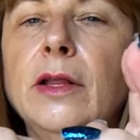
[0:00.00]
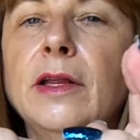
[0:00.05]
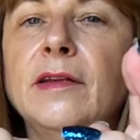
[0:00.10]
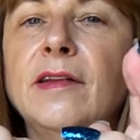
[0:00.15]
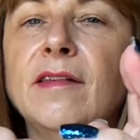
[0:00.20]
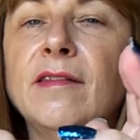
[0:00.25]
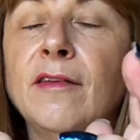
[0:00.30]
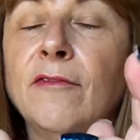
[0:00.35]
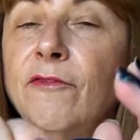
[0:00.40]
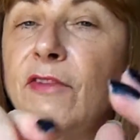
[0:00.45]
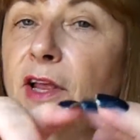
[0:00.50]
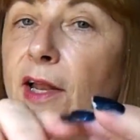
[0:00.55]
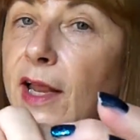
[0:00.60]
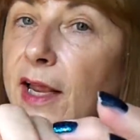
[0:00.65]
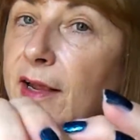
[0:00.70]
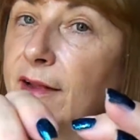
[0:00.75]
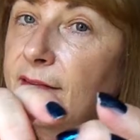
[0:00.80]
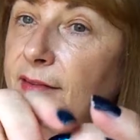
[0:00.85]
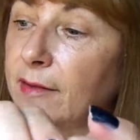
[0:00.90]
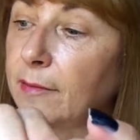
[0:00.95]
It doesn't feel
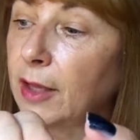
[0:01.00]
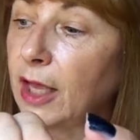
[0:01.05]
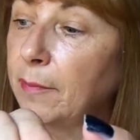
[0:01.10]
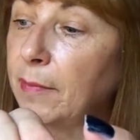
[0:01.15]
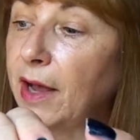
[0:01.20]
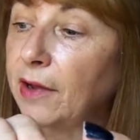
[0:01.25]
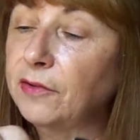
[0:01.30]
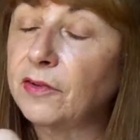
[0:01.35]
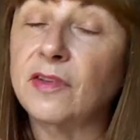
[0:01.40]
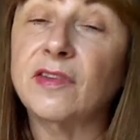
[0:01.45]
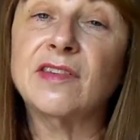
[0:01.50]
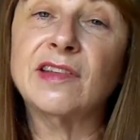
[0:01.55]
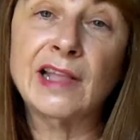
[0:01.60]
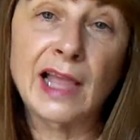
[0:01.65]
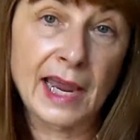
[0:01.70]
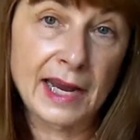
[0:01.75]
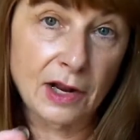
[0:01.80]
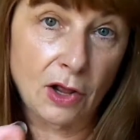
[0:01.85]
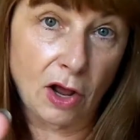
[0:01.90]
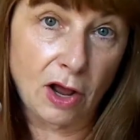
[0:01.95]
like it's about to
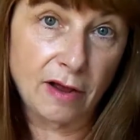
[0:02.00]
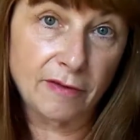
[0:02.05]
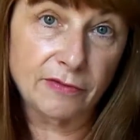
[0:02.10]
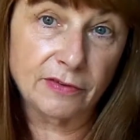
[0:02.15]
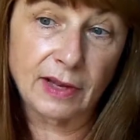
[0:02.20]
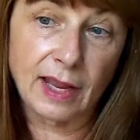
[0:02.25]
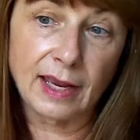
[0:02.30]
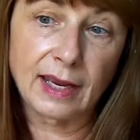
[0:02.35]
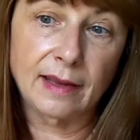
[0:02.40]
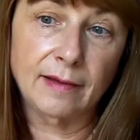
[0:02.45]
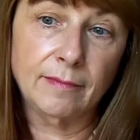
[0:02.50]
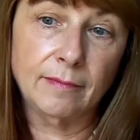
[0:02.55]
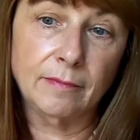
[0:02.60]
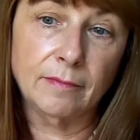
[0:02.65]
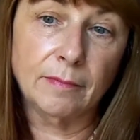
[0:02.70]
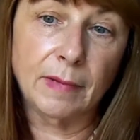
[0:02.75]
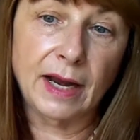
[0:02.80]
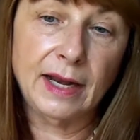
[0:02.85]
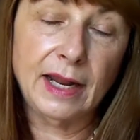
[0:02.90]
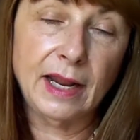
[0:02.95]
slide off like
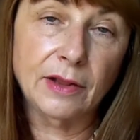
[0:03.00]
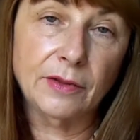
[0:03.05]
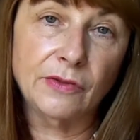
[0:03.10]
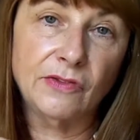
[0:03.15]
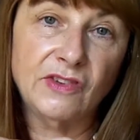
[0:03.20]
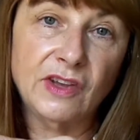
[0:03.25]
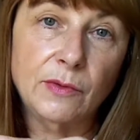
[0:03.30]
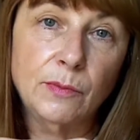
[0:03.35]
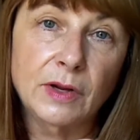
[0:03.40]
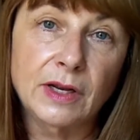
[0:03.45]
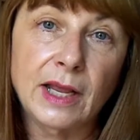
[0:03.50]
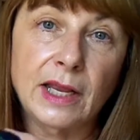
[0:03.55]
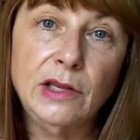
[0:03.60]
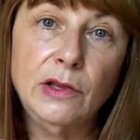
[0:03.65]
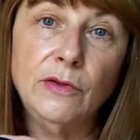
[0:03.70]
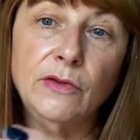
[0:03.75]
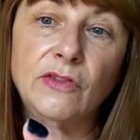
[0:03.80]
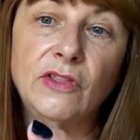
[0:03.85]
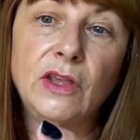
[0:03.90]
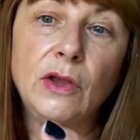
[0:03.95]
my nails did when I
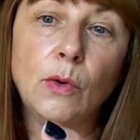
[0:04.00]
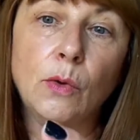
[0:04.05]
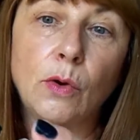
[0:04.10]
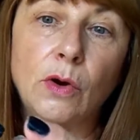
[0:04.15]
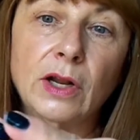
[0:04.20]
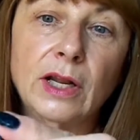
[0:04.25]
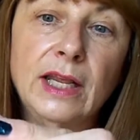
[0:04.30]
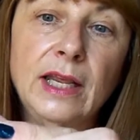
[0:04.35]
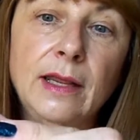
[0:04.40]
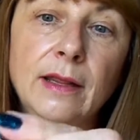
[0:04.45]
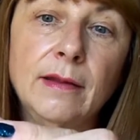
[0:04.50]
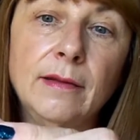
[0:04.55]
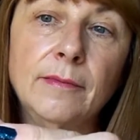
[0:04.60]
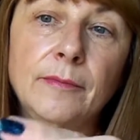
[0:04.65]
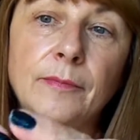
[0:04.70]
used the Orly.